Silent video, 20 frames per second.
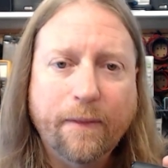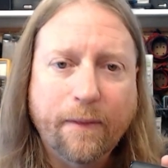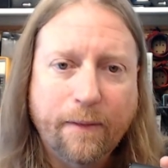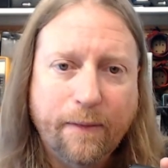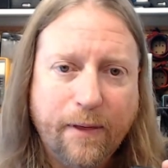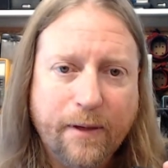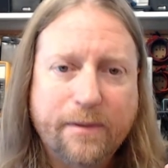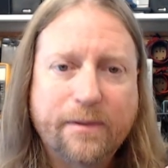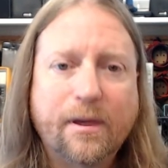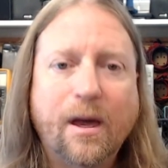
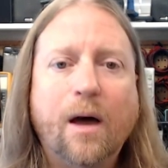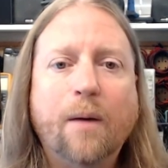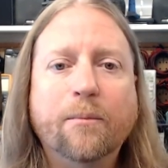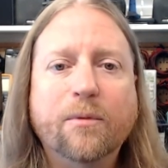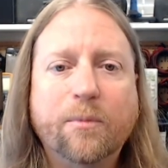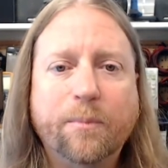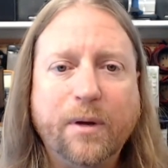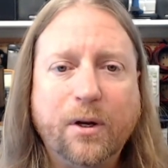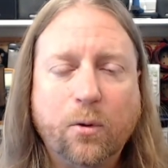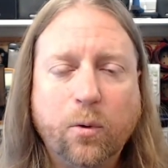the
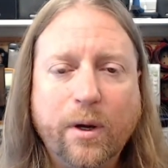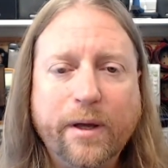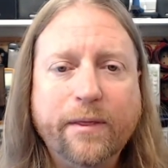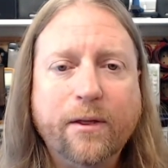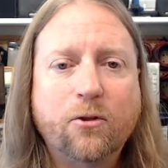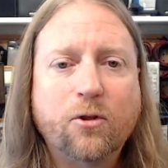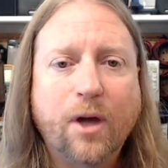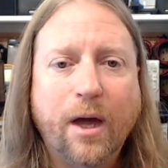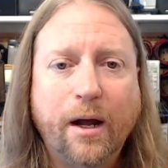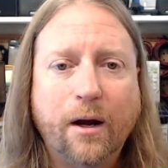sums between
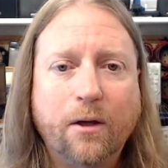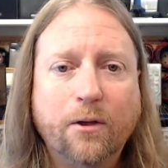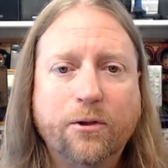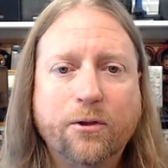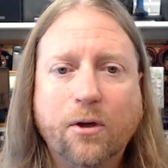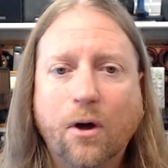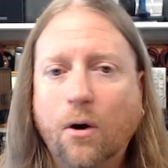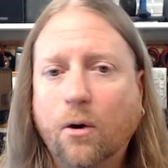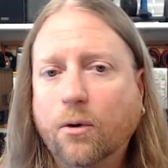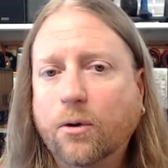the channels.
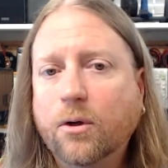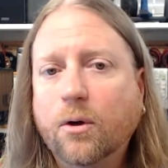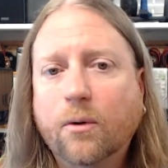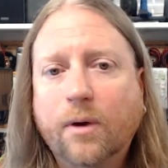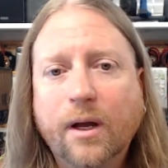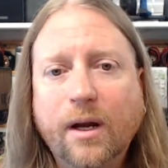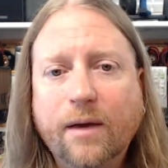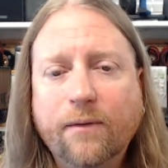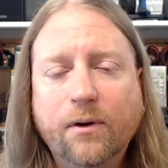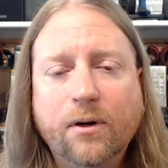So you
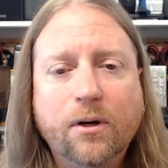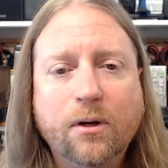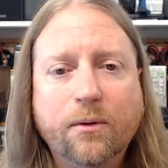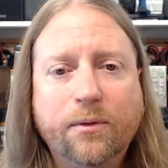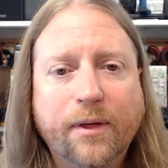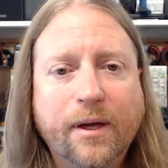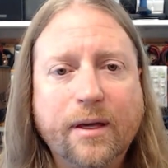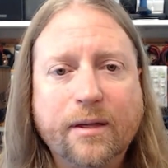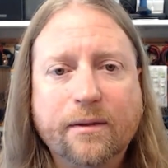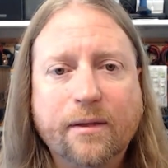can even do
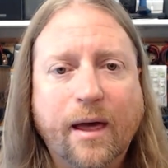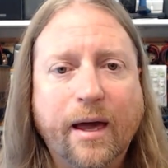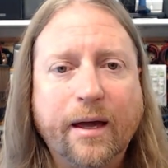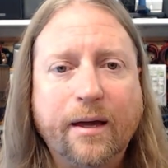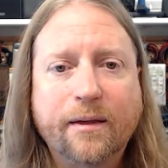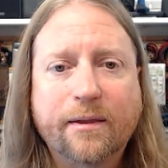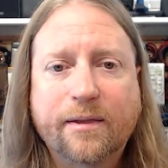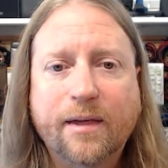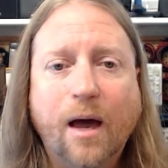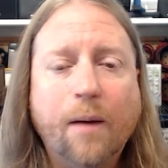things
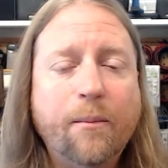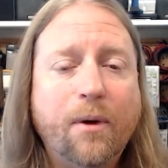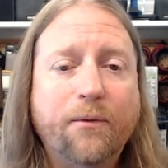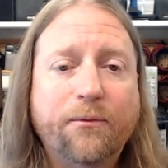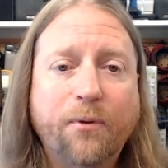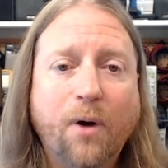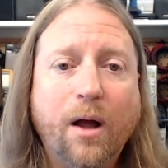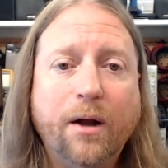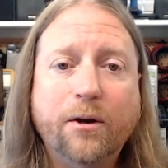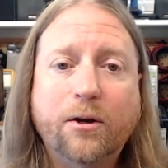like sum a
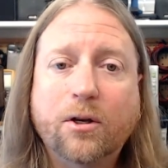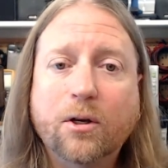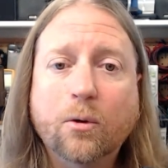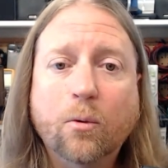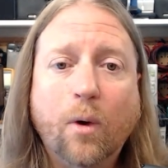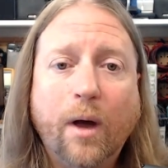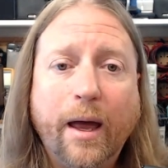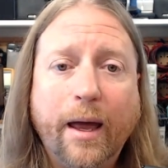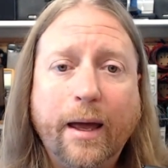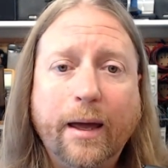front
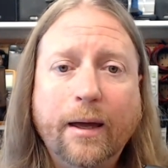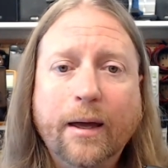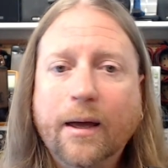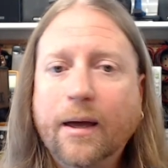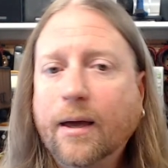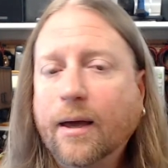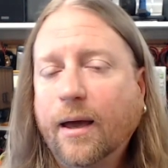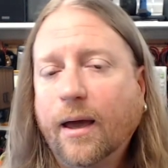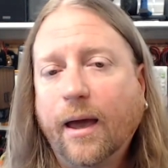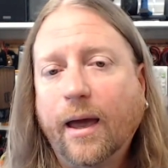2-way
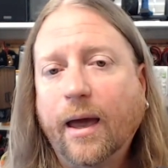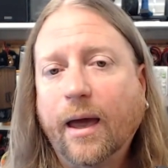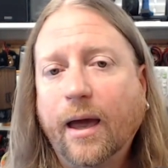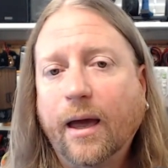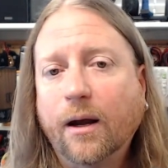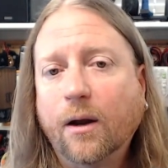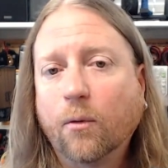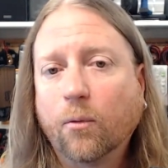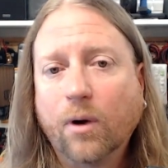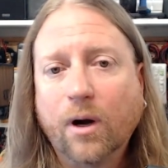
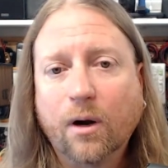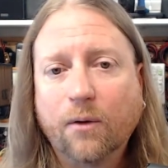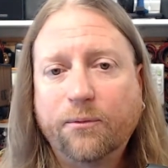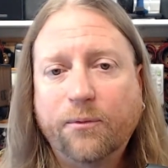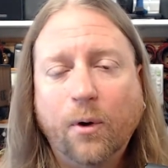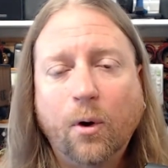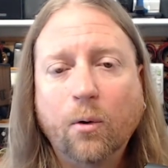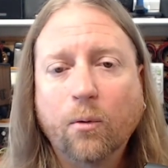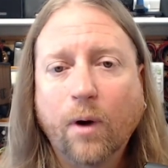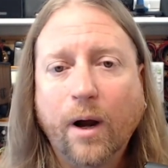and a rear
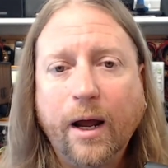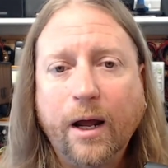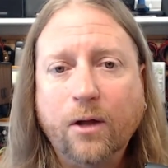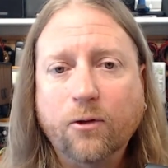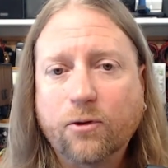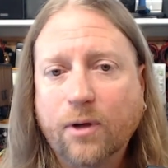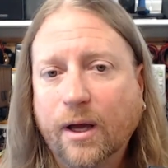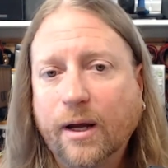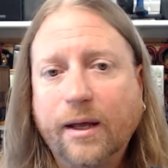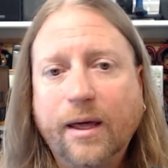full
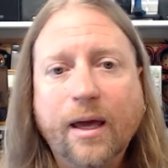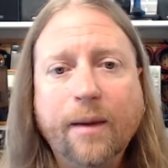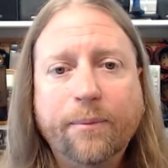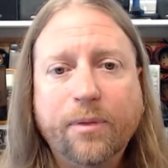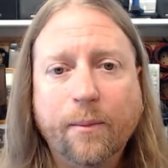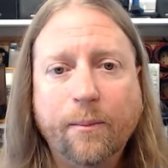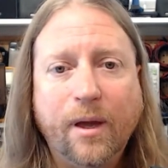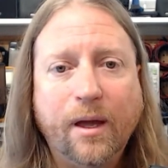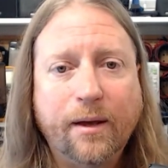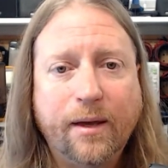range and keep
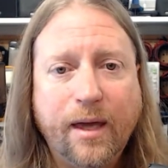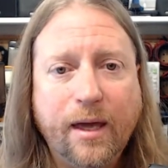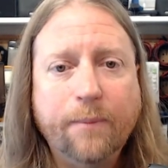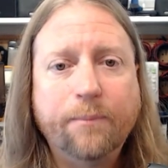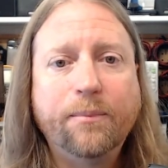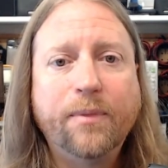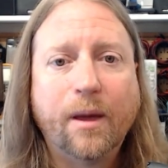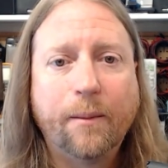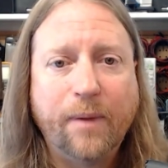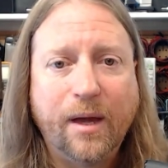them
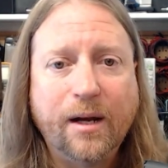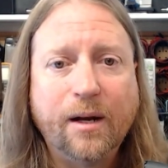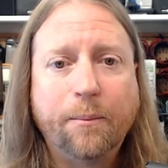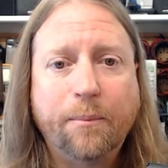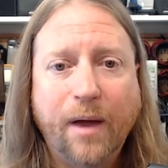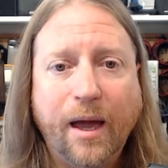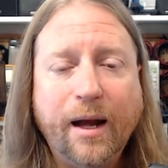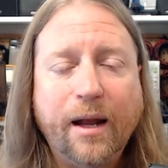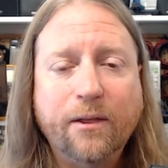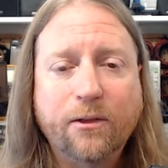
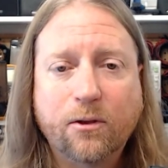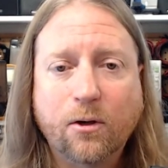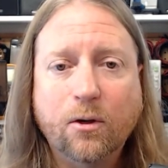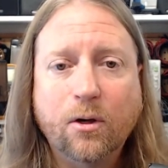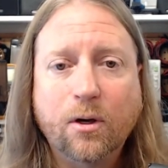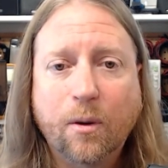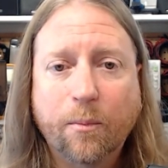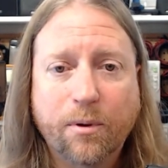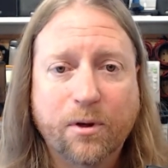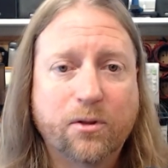independent, so
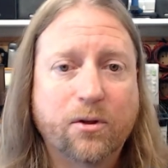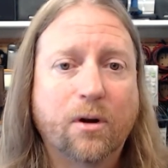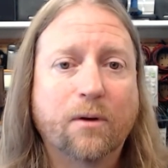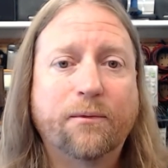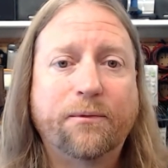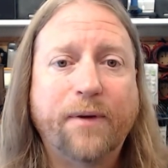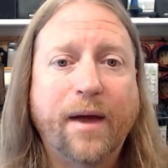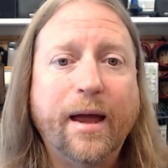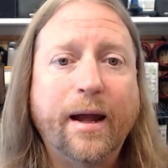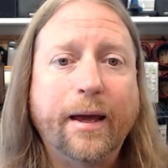you can preserve
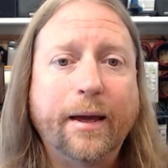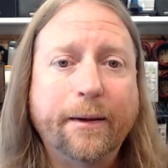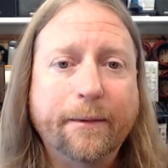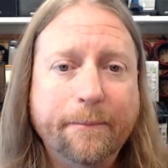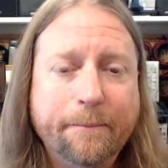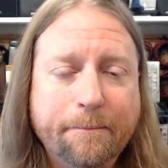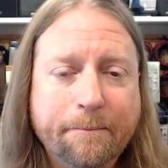fading.